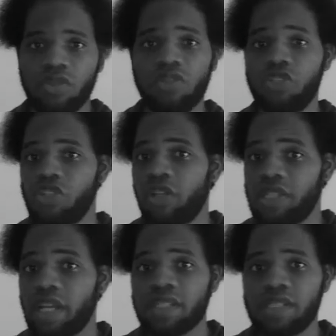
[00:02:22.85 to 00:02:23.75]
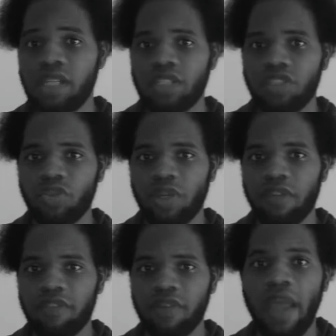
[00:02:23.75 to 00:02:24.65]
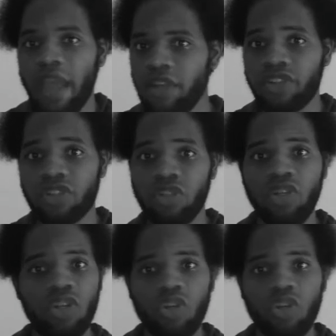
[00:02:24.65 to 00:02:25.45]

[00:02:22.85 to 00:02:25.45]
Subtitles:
You saw the second stage of grief, anger,